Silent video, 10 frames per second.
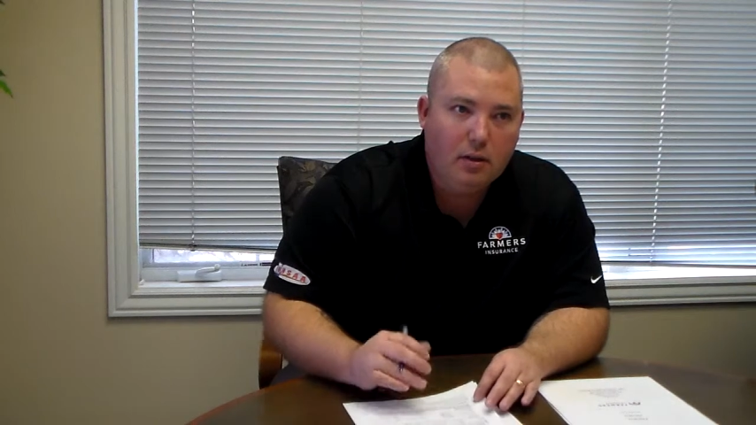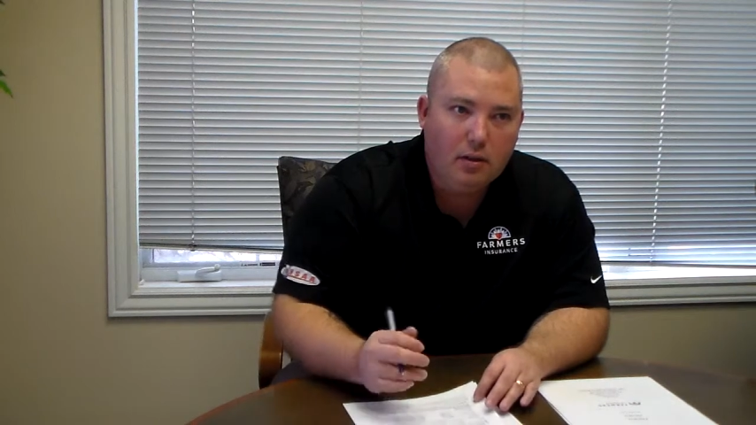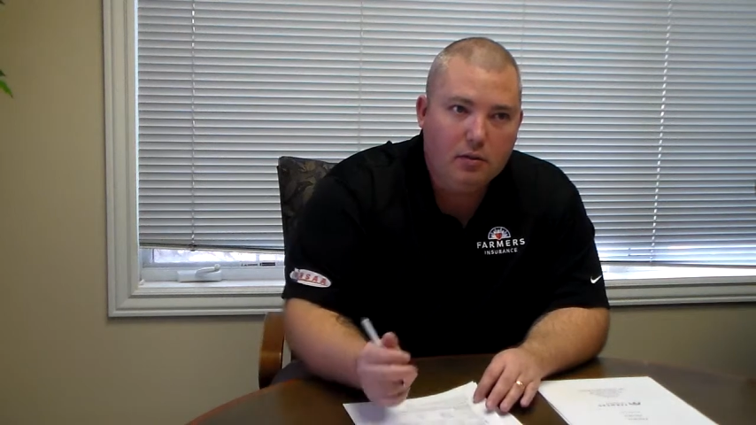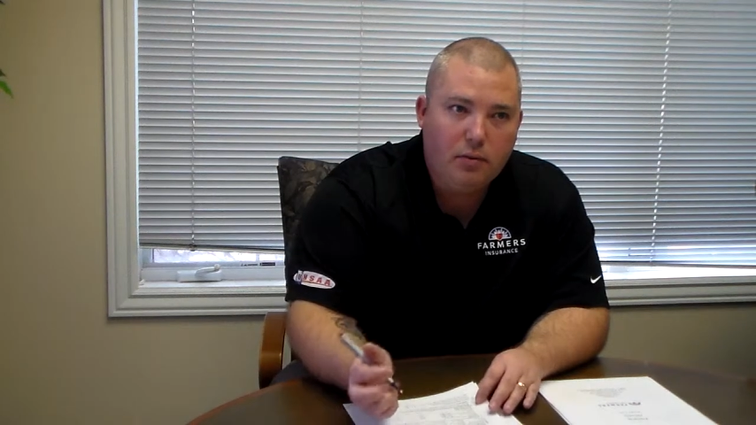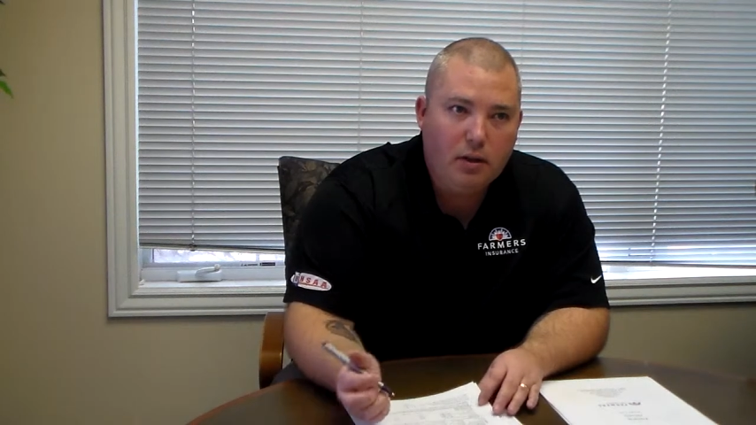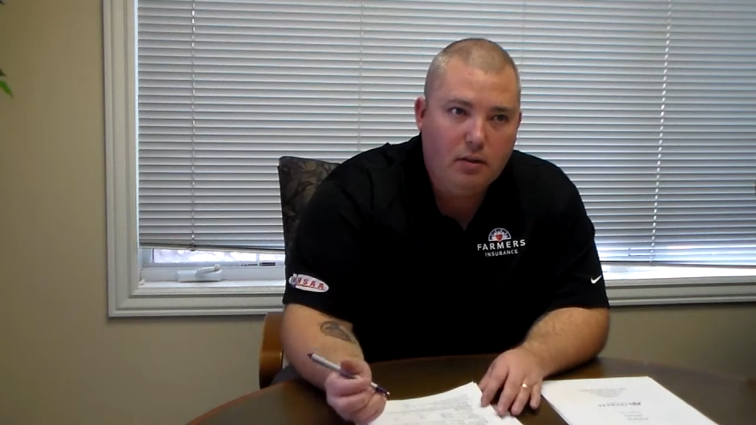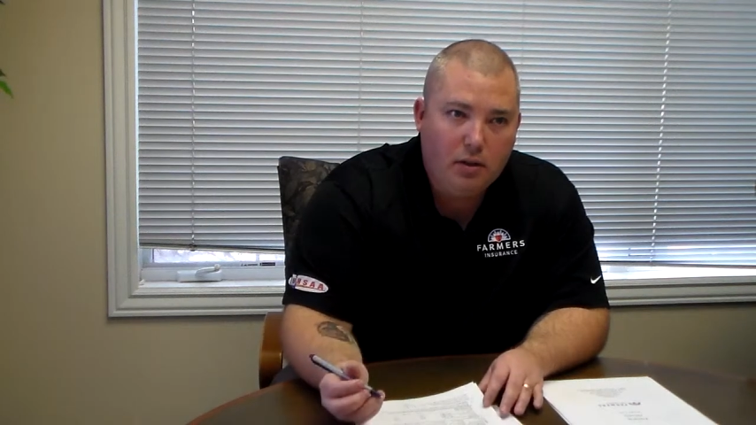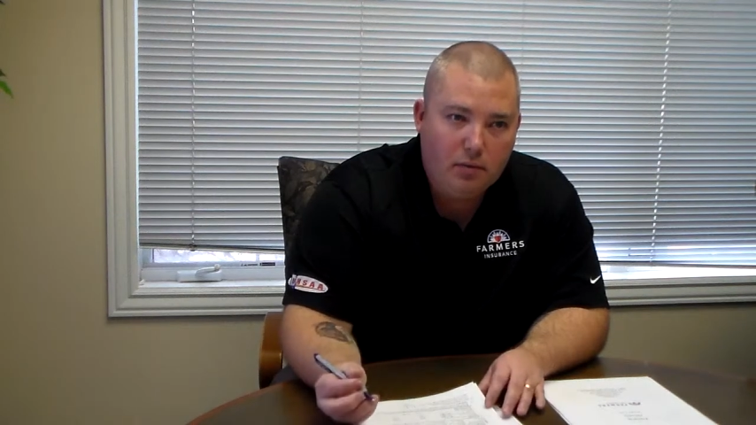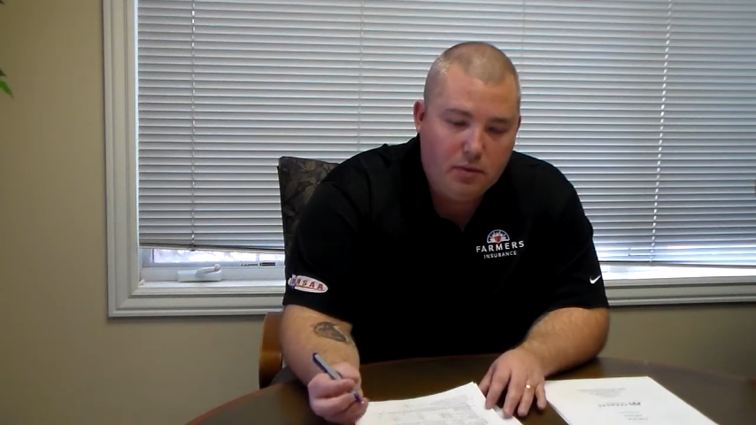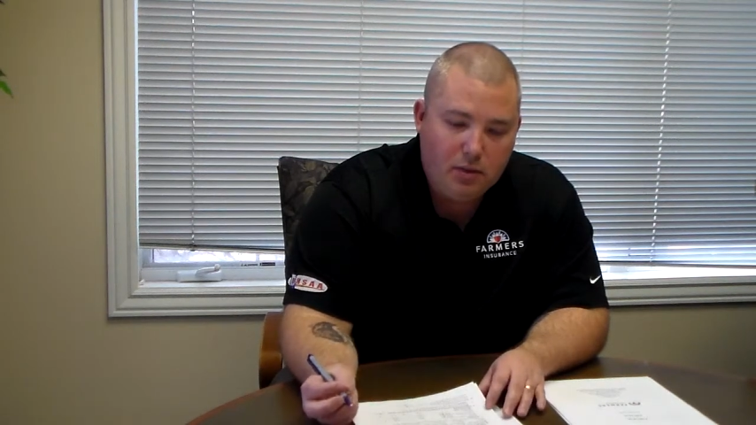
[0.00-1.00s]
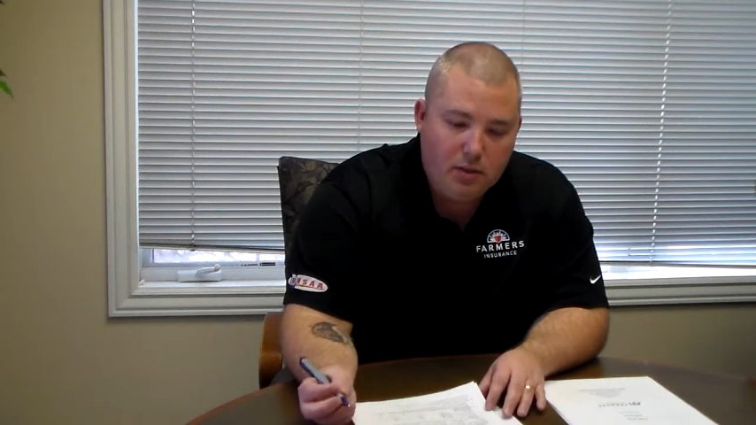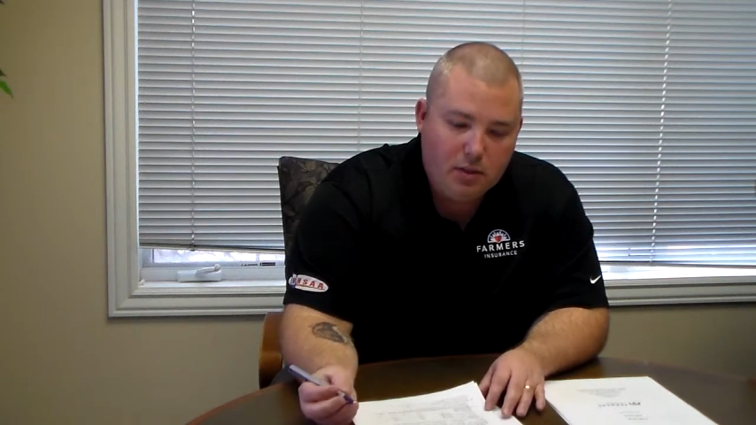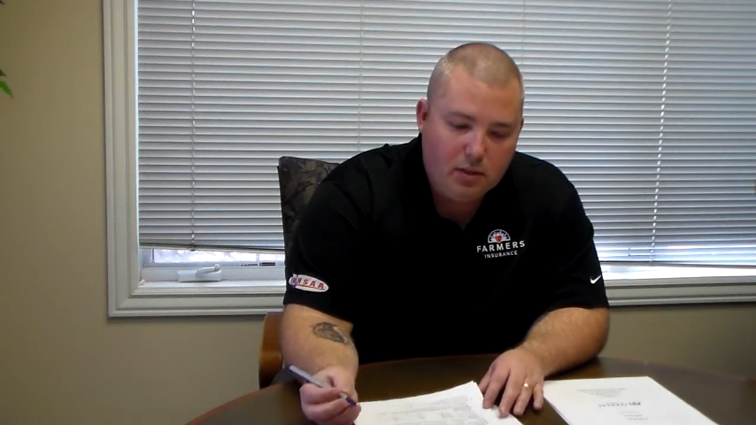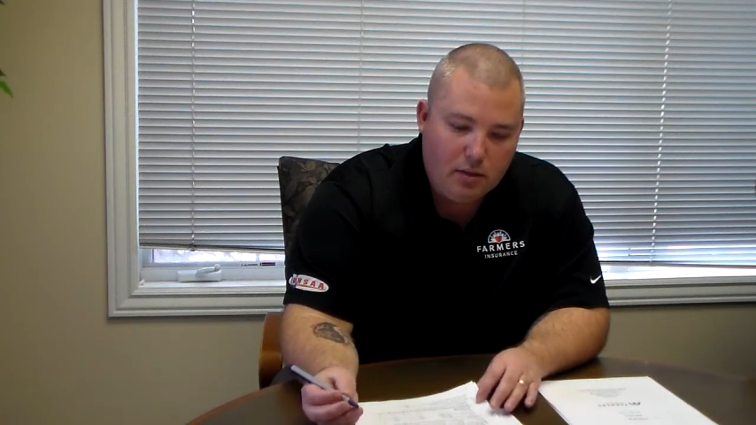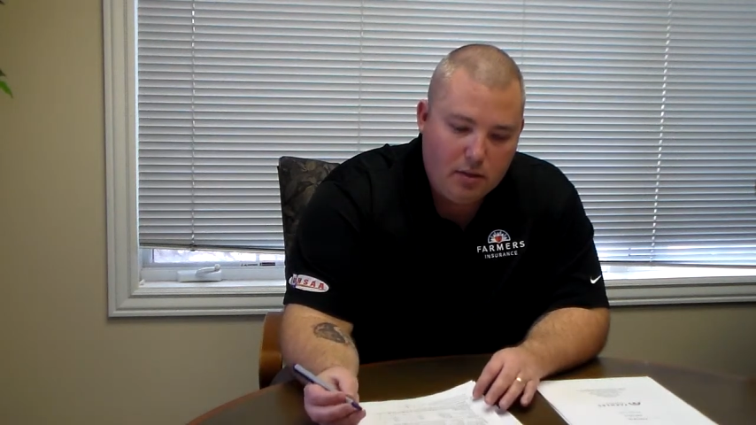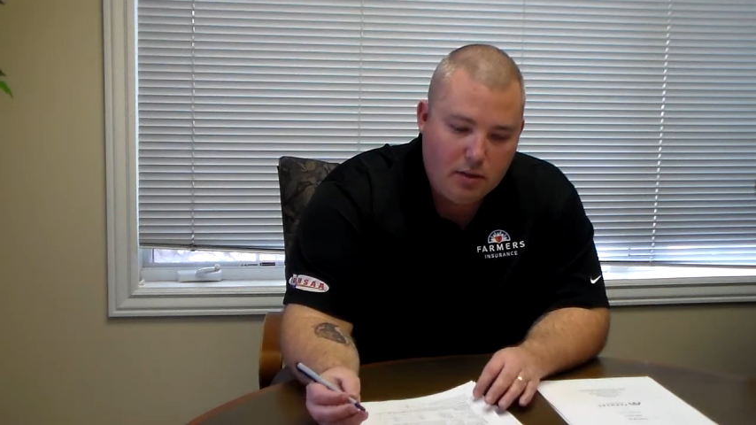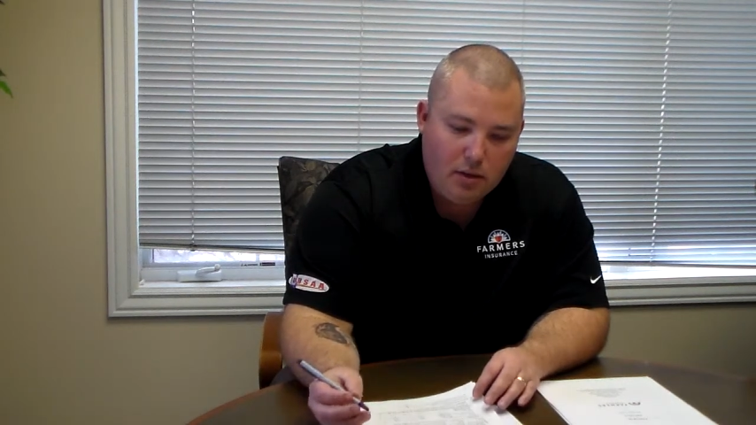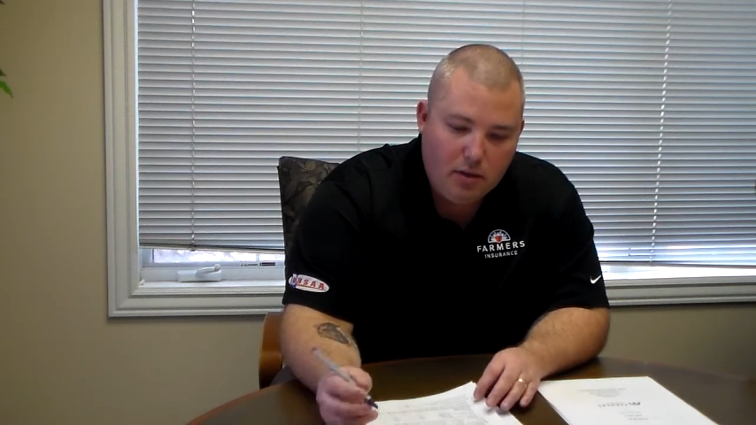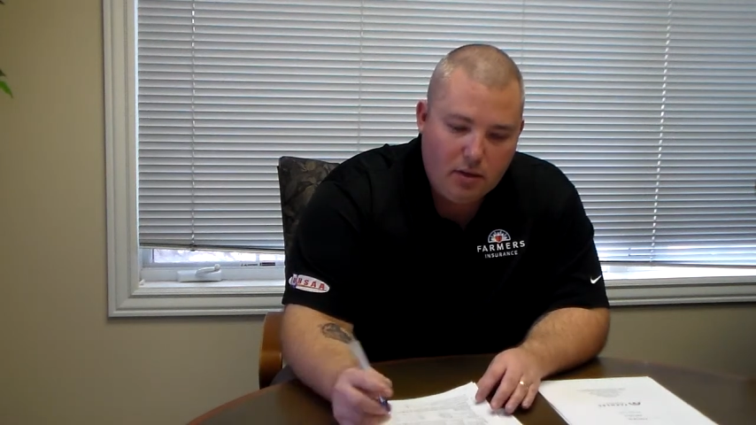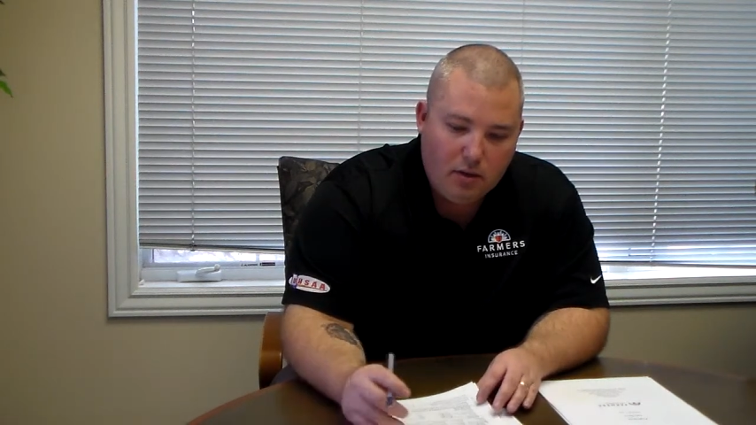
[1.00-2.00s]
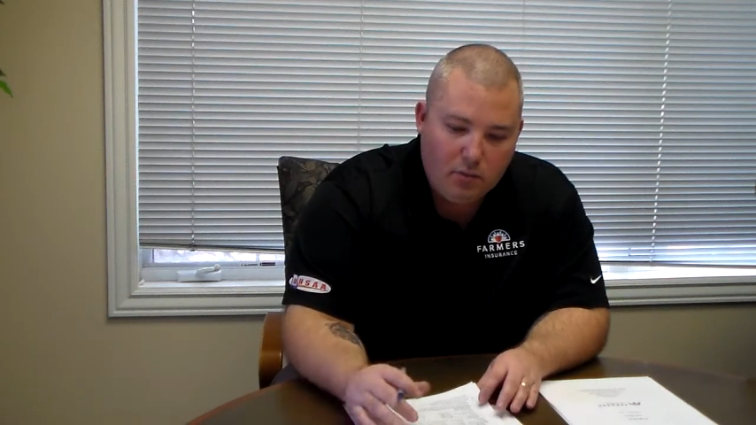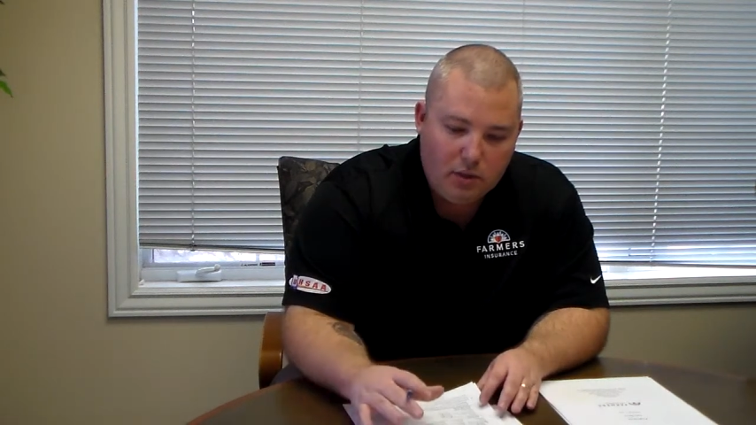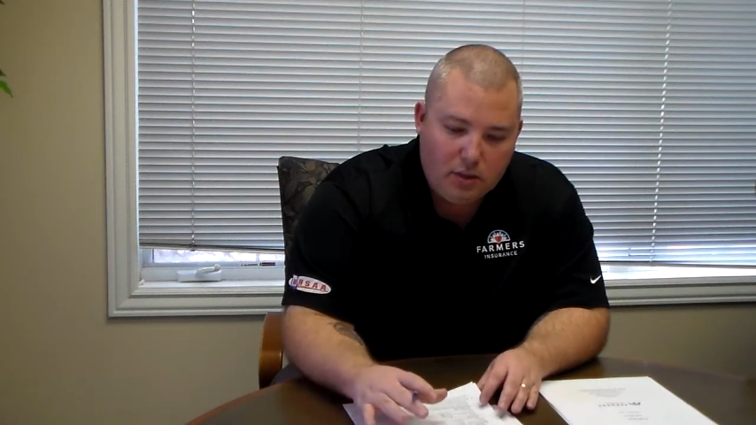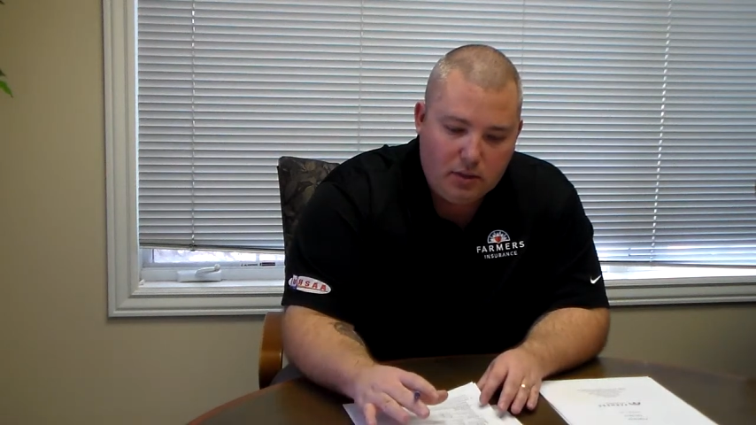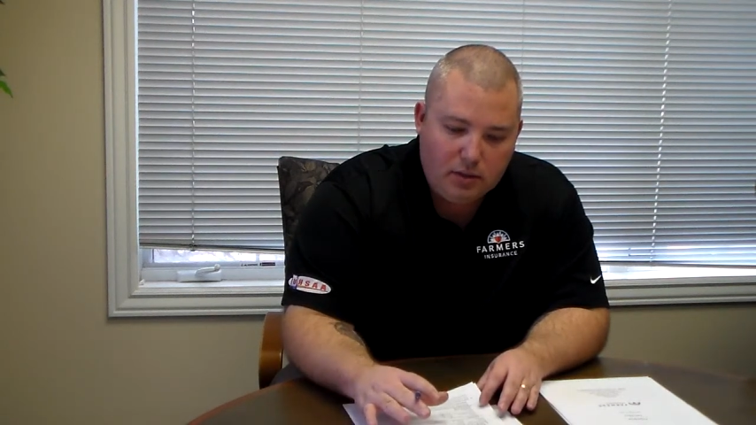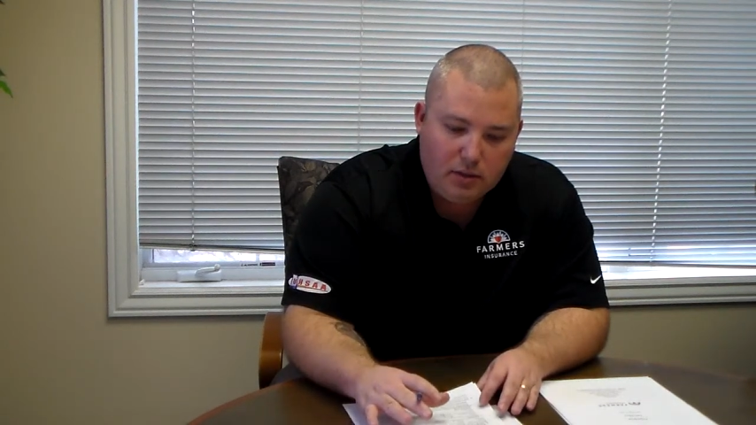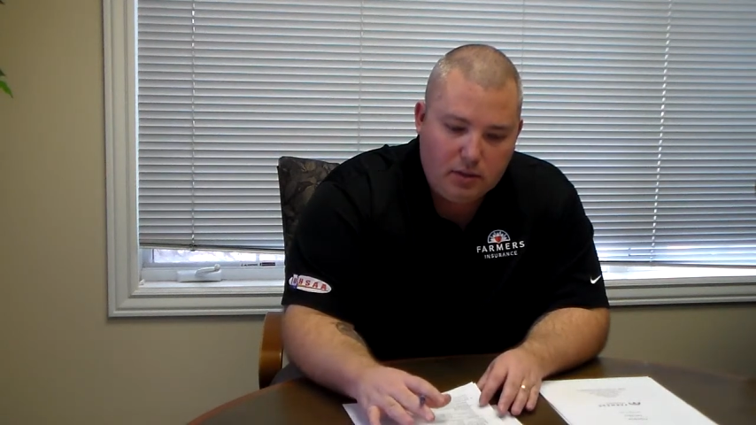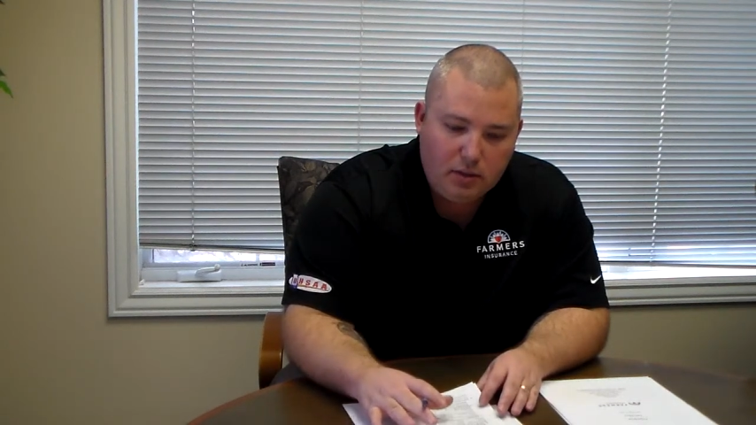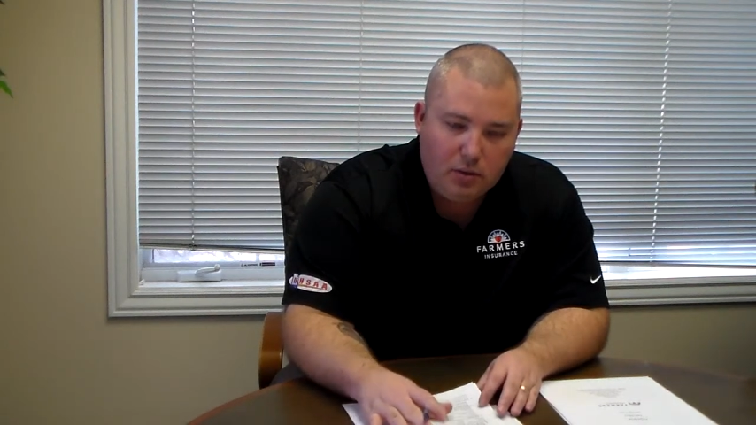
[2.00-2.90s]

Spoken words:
There's vital coverage, which is